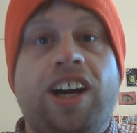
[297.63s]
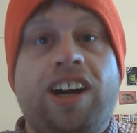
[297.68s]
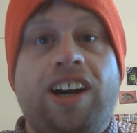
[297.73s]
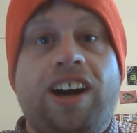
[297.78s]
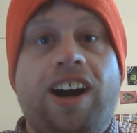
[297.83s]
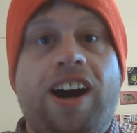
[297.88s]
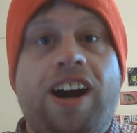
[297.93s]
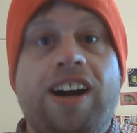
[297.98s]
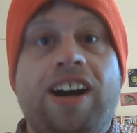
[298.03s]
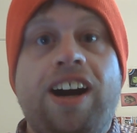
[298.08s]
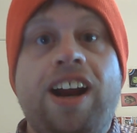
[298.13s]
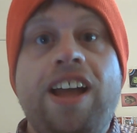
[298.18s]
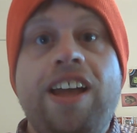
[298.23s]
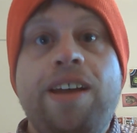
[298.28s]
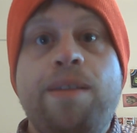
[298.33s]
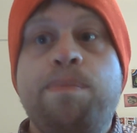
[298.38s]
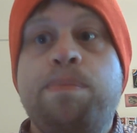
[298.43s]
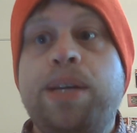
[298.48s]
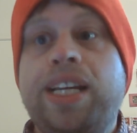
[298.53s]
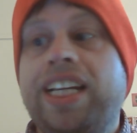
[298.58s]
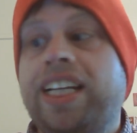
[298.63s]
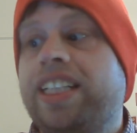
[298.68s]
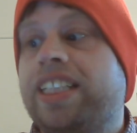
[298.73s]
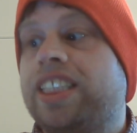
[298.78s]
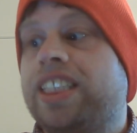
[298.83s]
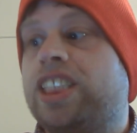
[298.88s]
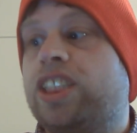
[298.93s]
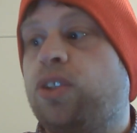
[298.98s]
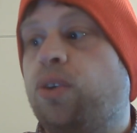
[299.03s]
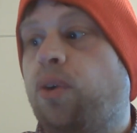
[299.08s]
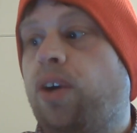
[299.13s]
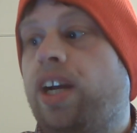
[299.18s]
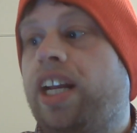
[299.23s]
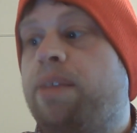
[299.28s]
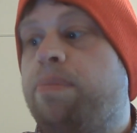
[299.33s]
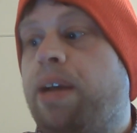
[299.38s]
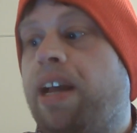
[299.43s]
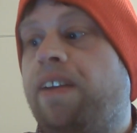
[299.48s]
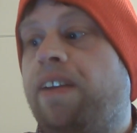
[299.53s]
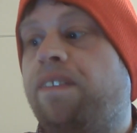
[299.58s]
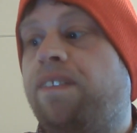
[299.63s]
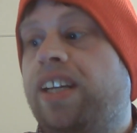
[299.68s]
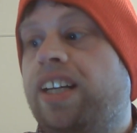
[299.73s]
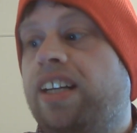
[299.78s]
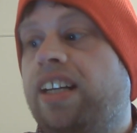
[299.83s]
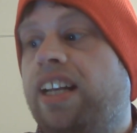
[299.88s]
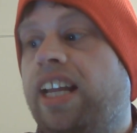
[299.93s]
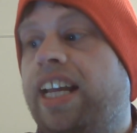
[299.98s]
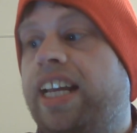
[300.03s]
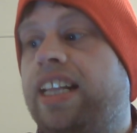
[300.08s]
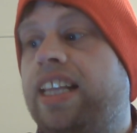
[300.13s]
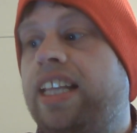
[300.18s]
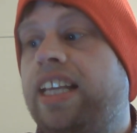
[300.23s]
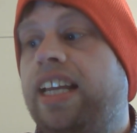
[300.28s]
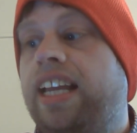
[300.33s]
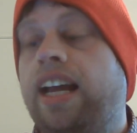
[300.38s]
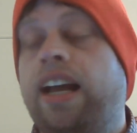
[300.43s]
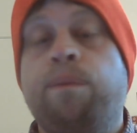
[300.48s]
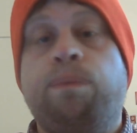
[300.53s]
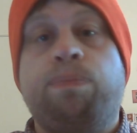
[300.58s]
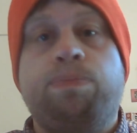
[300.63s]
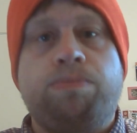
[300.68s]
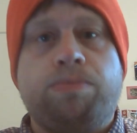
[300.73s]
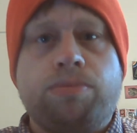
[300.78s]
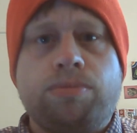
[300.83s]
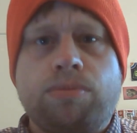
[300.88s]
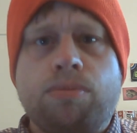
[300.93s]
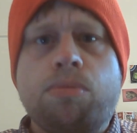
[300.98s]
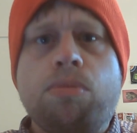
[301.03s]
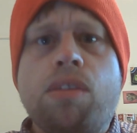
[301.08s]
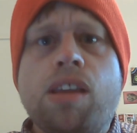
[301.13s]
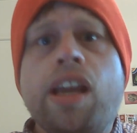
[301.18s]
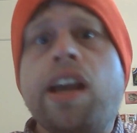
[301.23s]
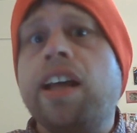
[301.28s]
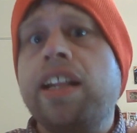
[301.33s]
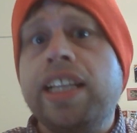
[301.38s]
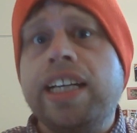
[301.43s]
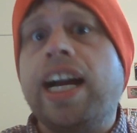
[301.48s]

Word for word: are, are being destroyed. It might feel like the, um, the